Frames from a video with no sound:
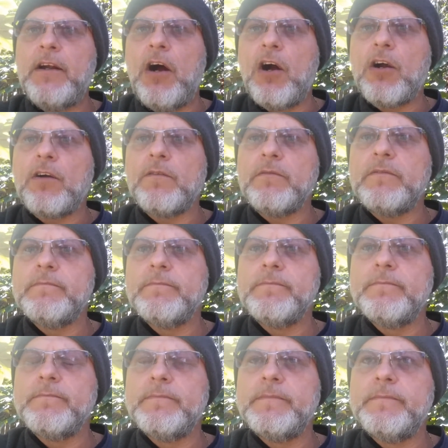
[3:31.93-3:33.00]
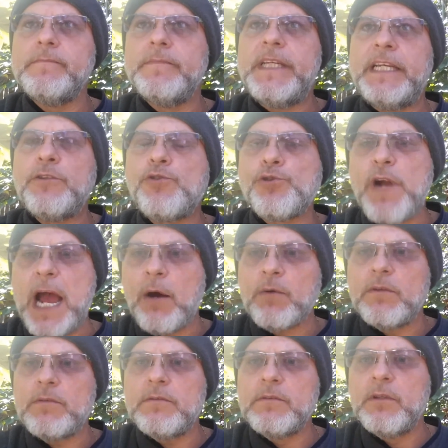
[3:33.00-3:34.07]
are in
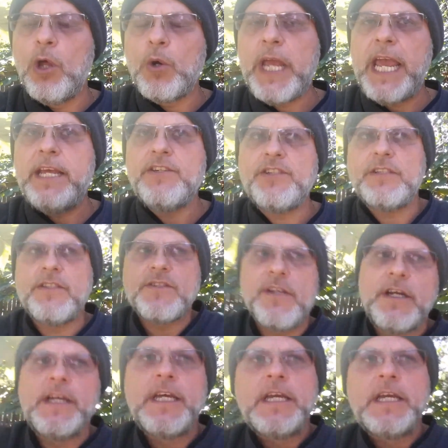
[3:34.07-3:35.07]
drought locations.